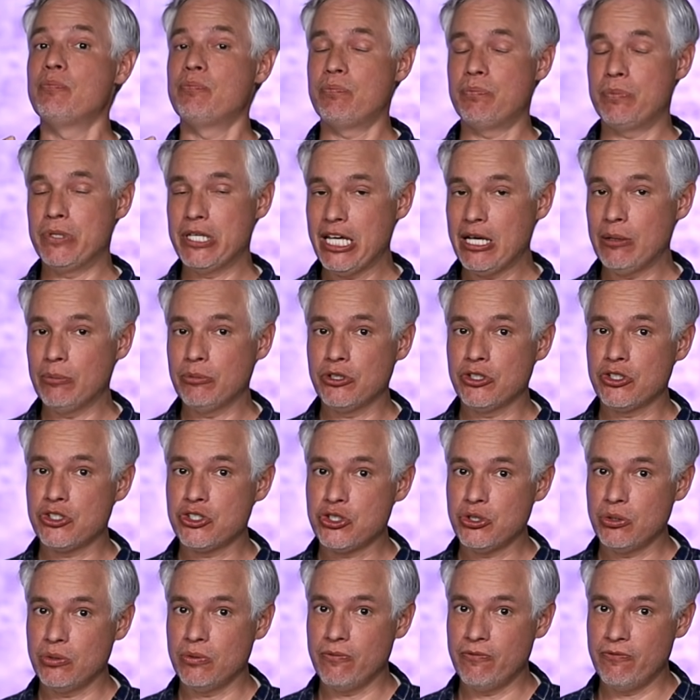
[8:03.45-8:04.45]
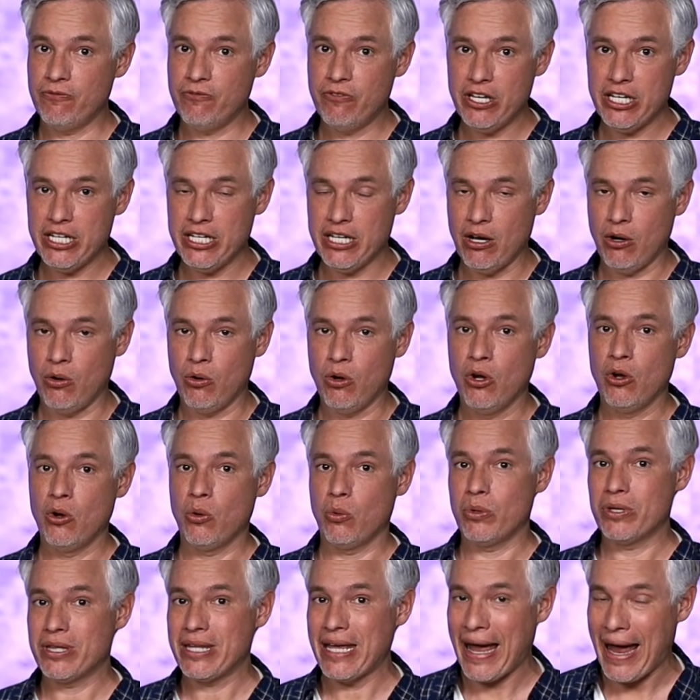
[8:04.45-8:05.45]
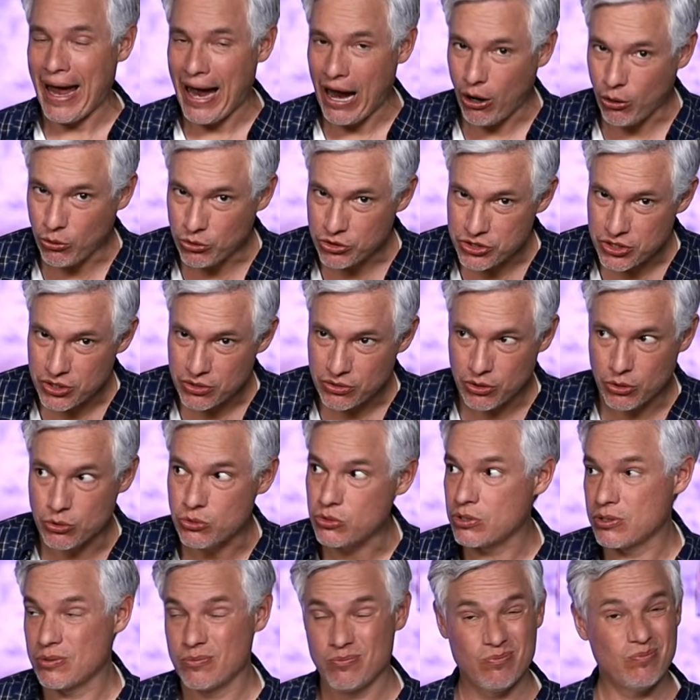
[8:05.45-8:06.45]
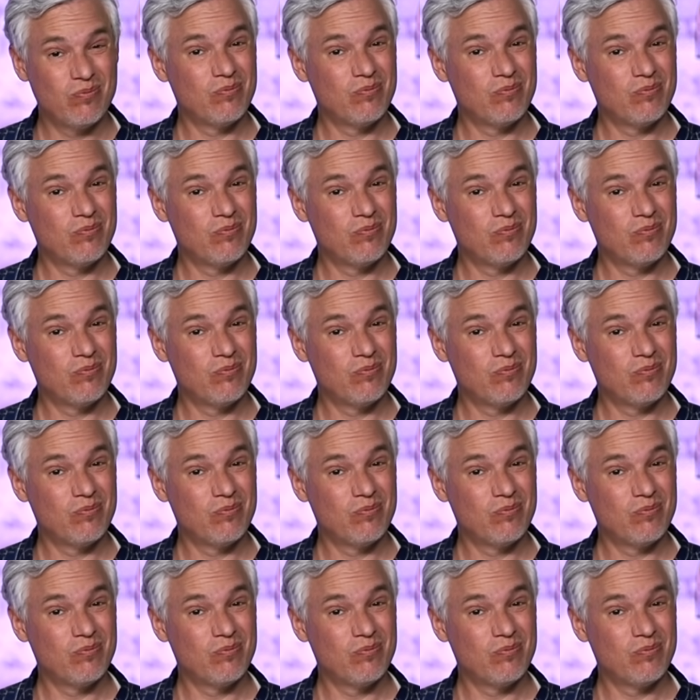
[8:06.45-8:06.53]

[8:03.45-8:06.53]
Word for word: be able to shoot video without those